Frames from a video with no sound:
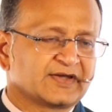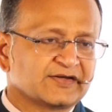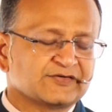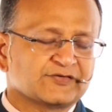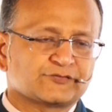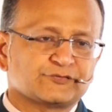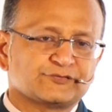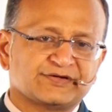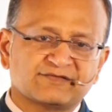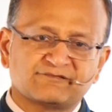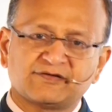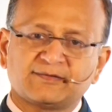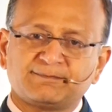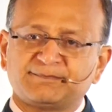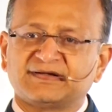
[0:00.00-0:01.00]
You have to
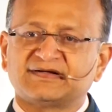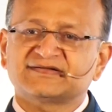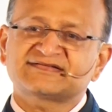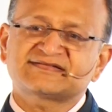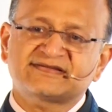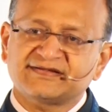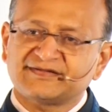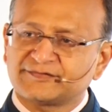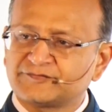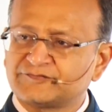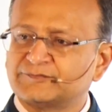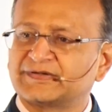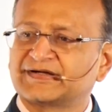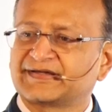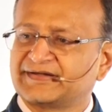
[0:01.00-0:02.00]
develop a state
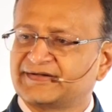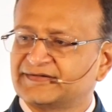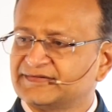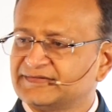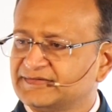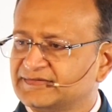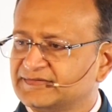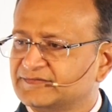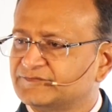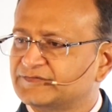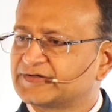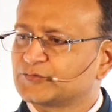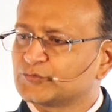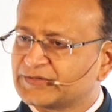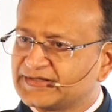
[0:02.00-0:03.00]
of mind
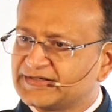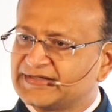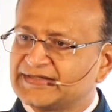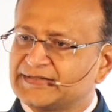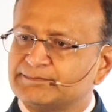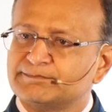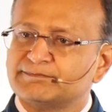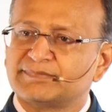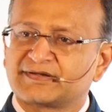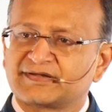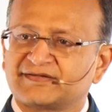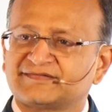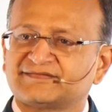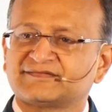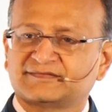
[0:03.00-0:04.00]
where you can
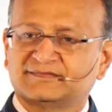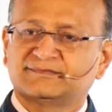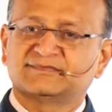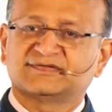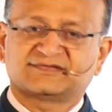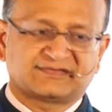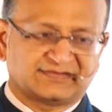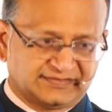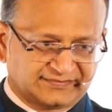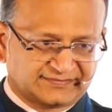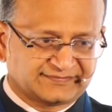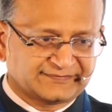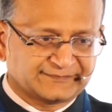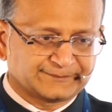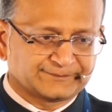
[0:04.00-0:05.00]
embrace
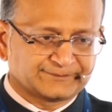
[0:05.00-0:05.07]
mistakes.